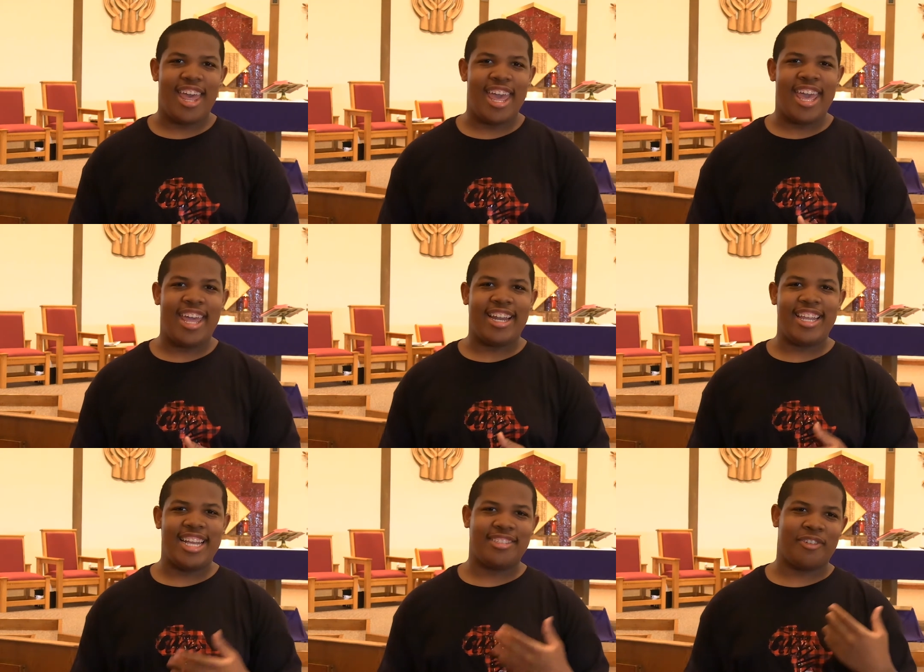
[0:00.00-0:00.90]
And he
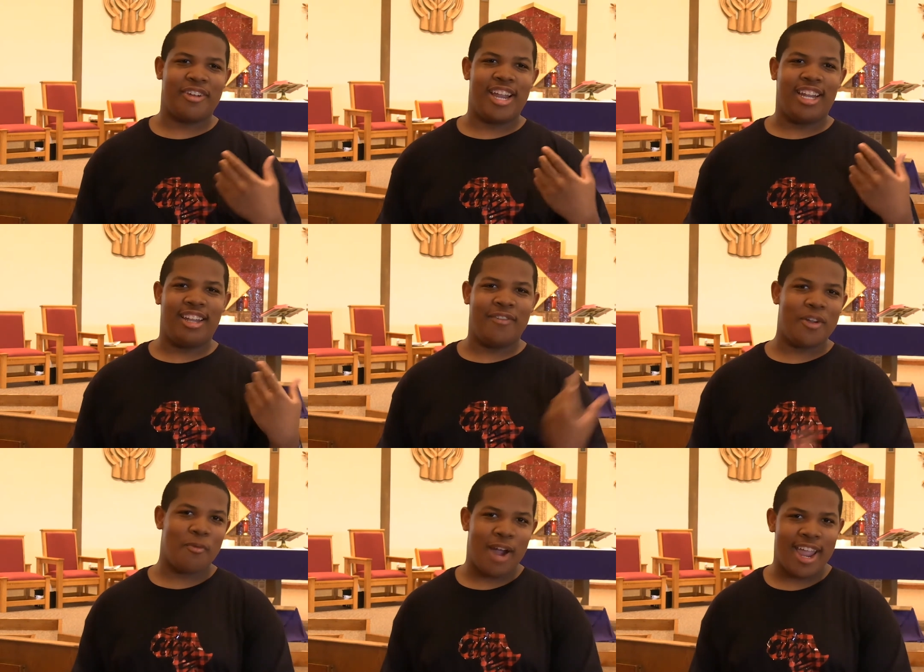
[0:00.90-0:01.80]
has a very
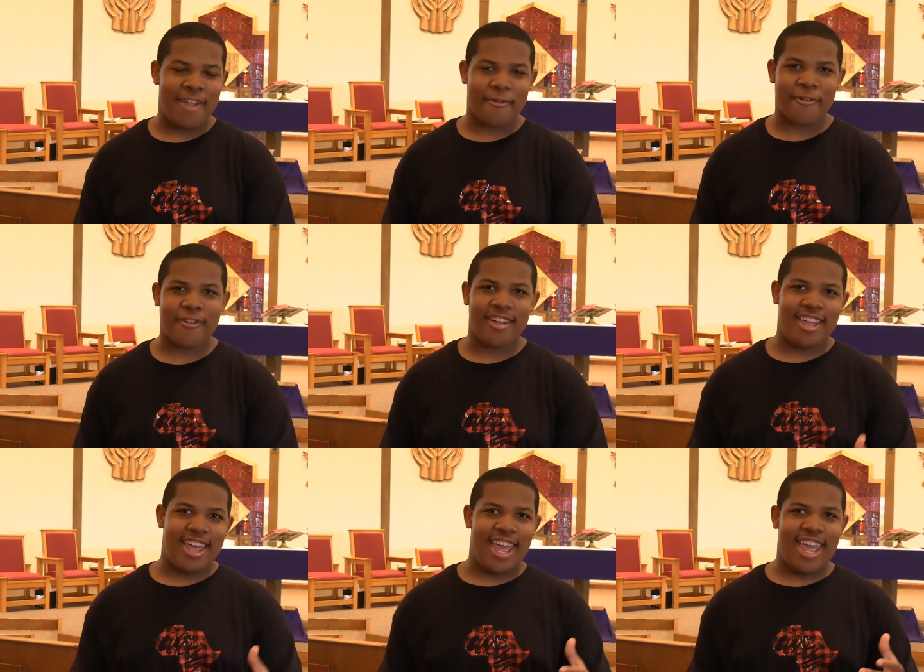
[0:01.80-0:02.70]
loving wife,
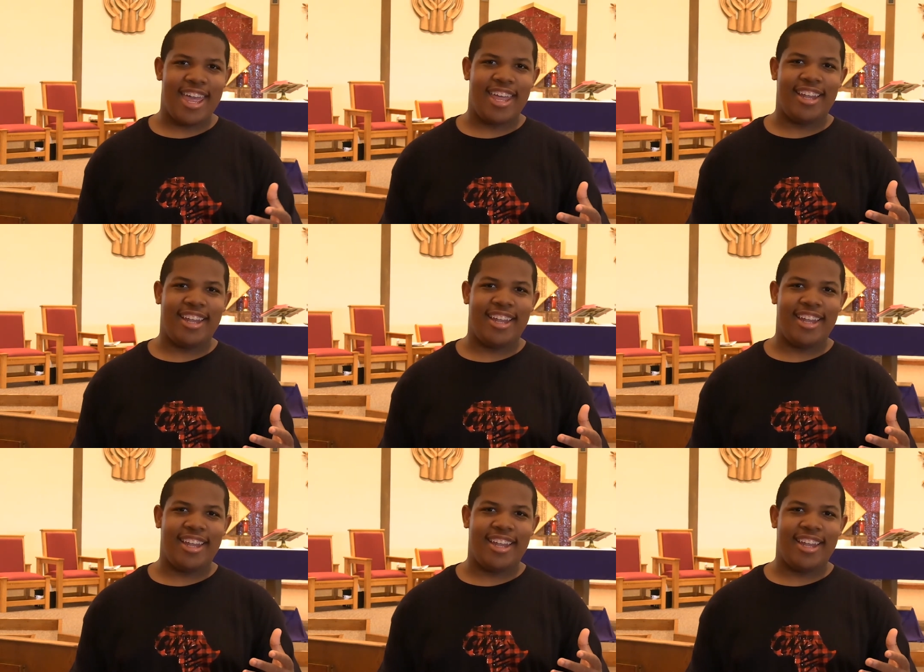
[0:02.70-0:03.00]
and